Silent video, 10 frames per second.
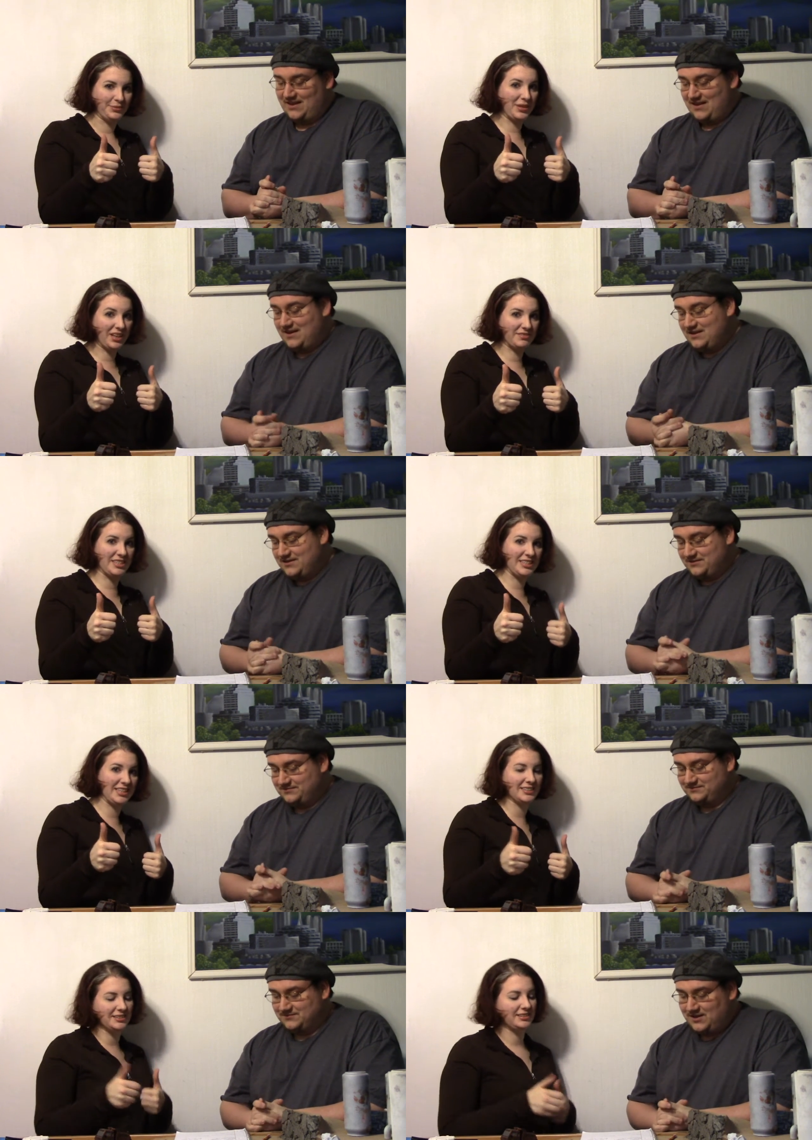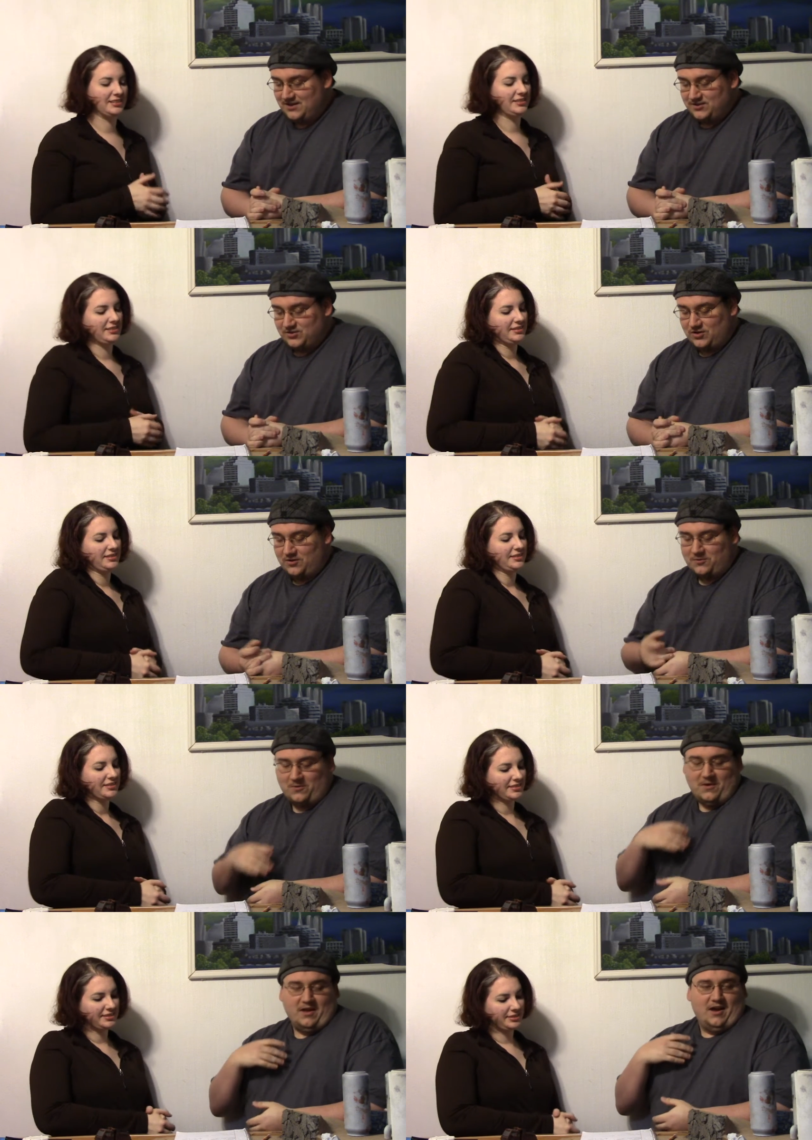Speaker 1: We'd love to see it.
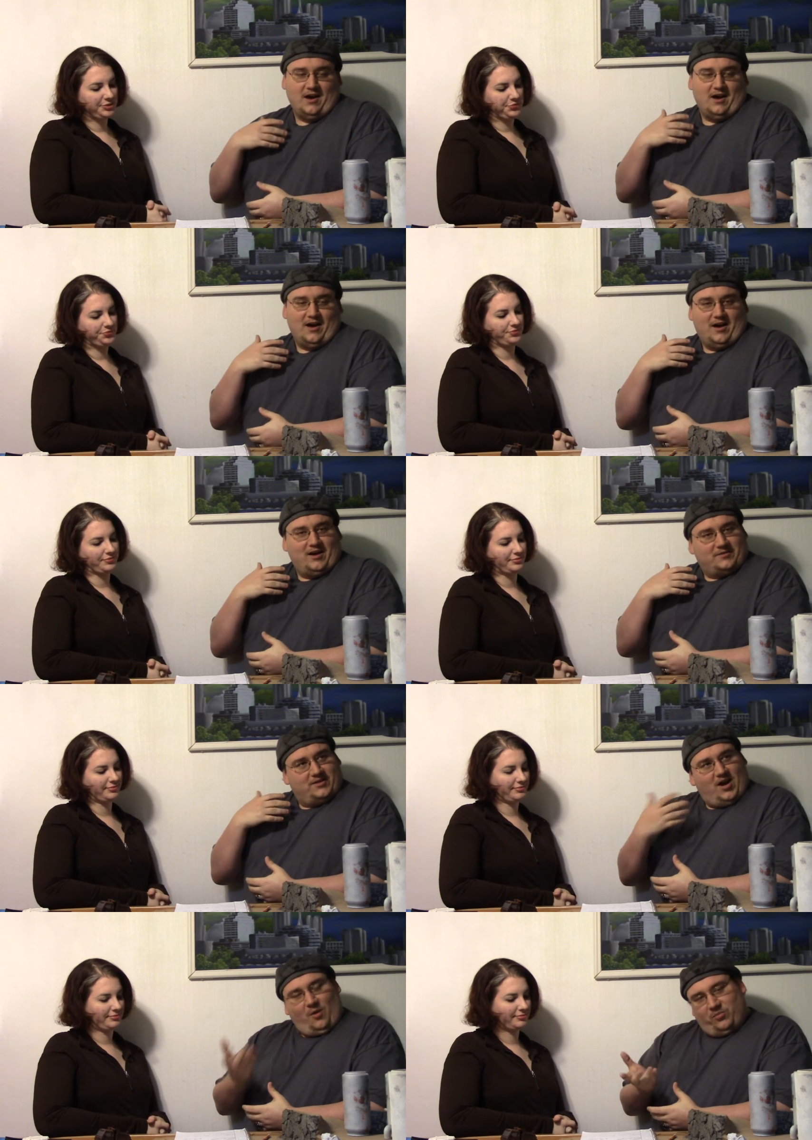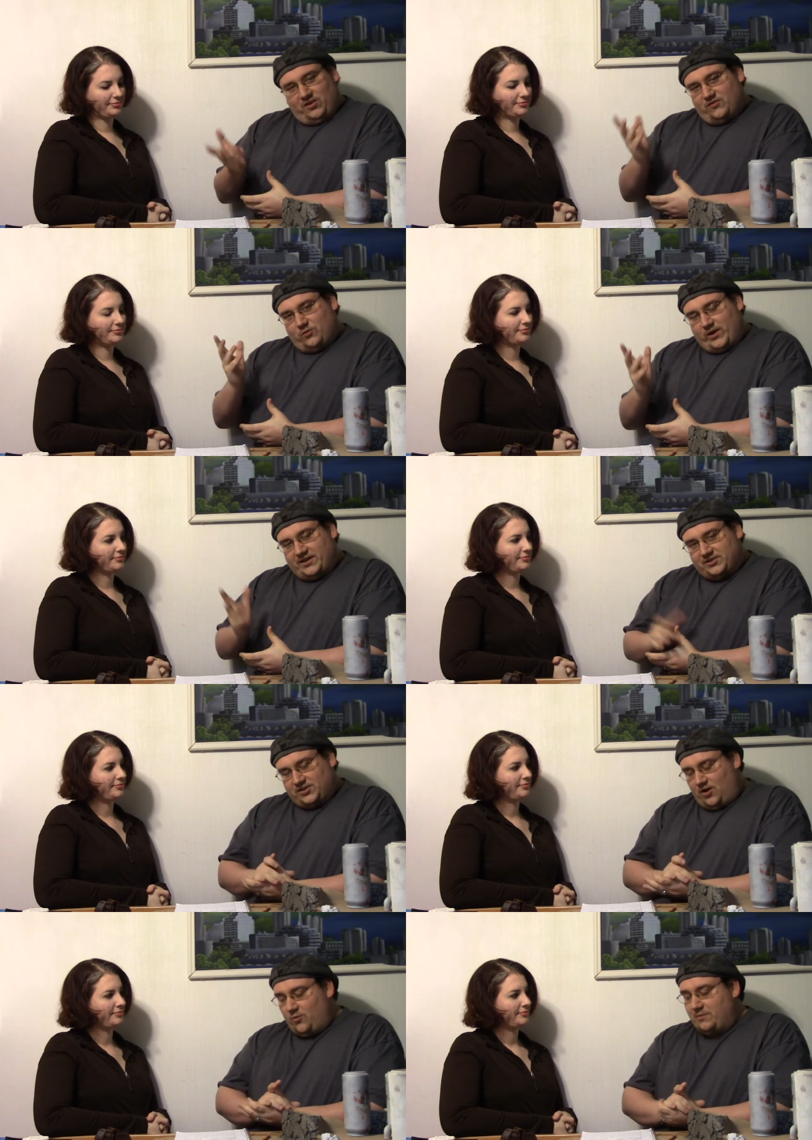
Speaker 2: So, a couple of weeks
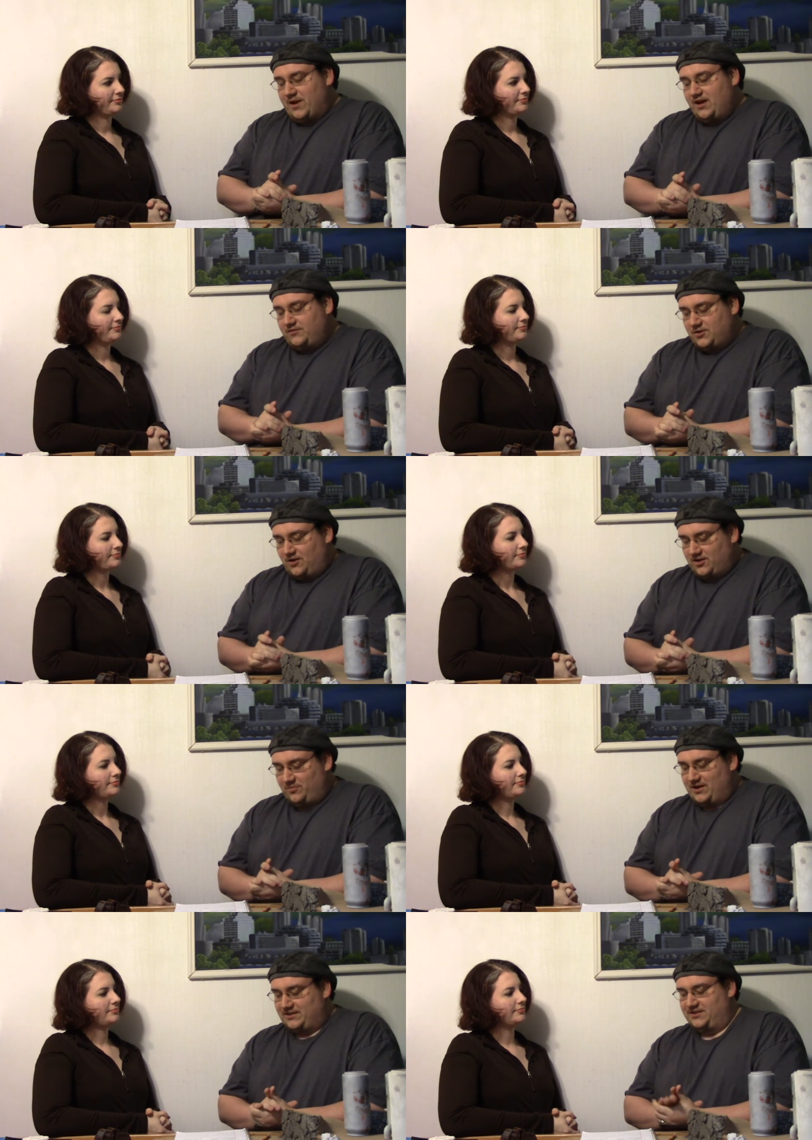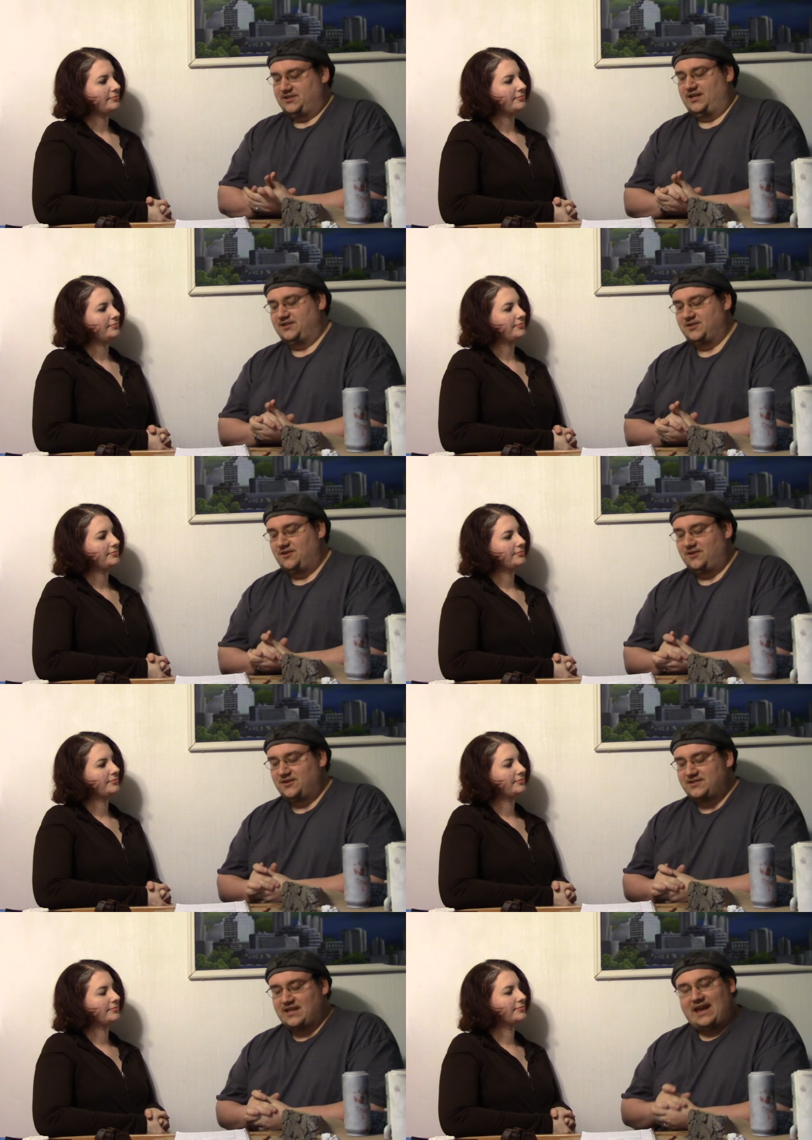ago, we may have talked about this
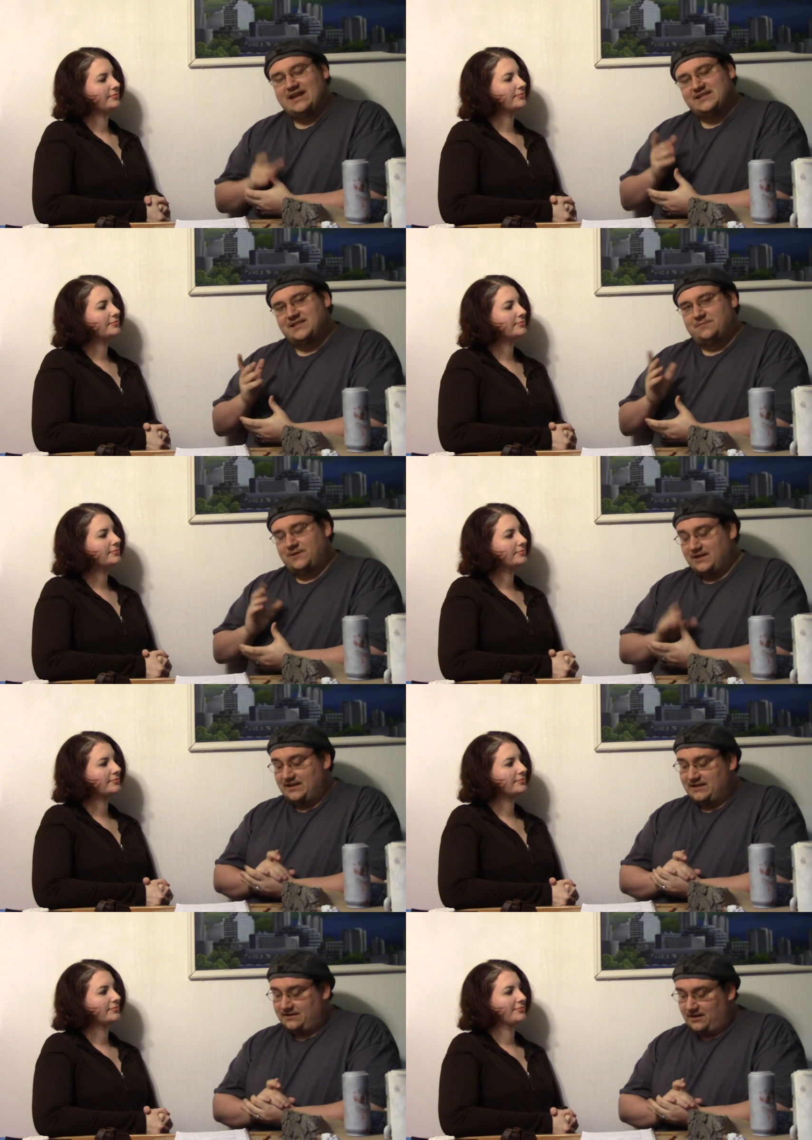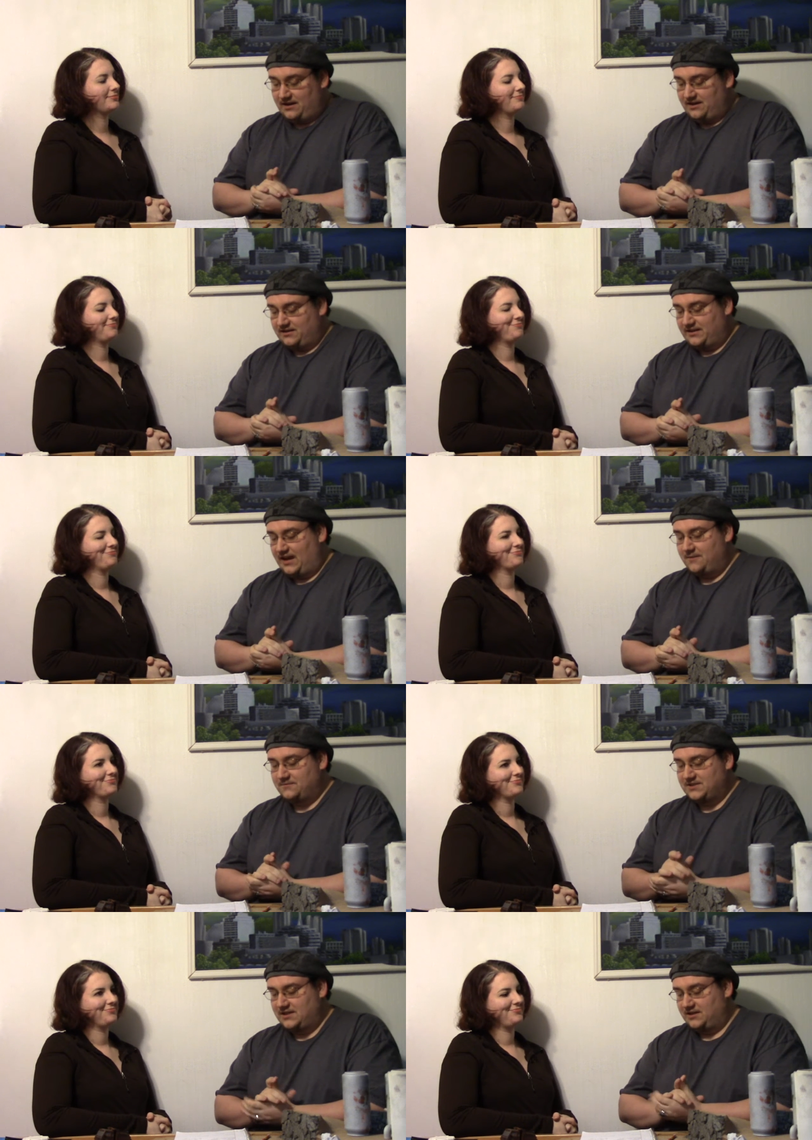Kickstarter. It's the ACP uh,
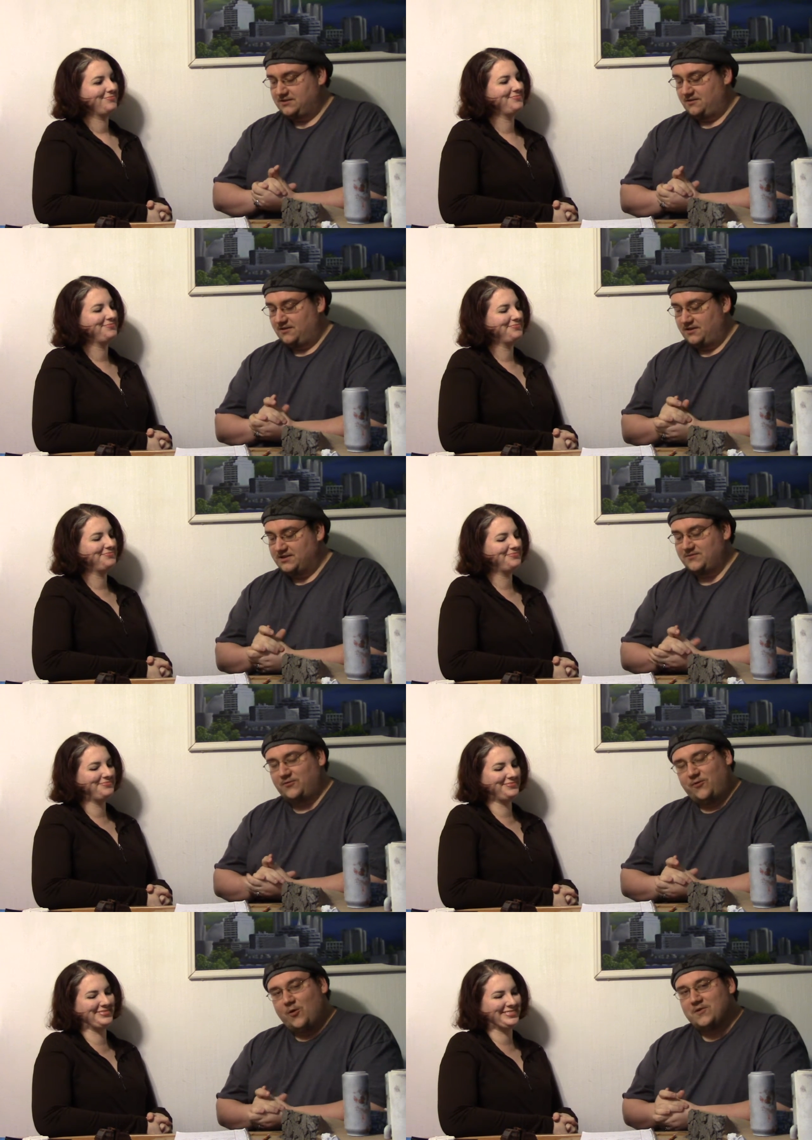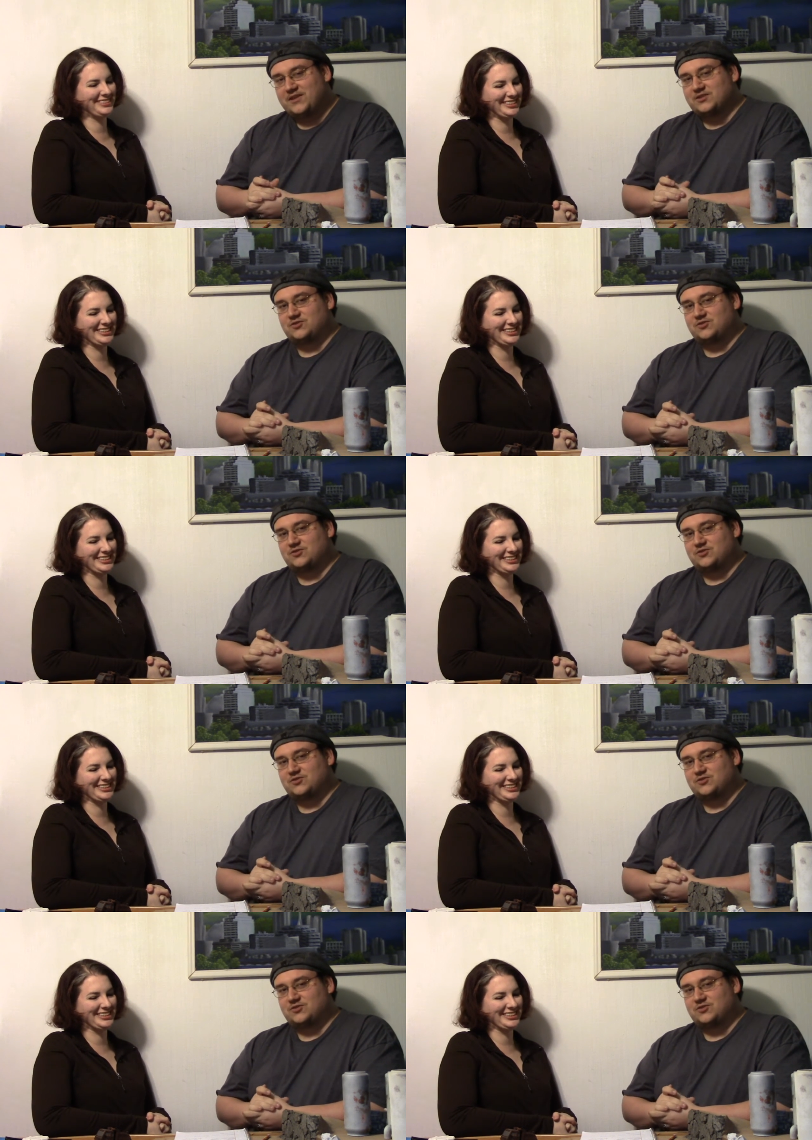Games Kickstarter. It's for the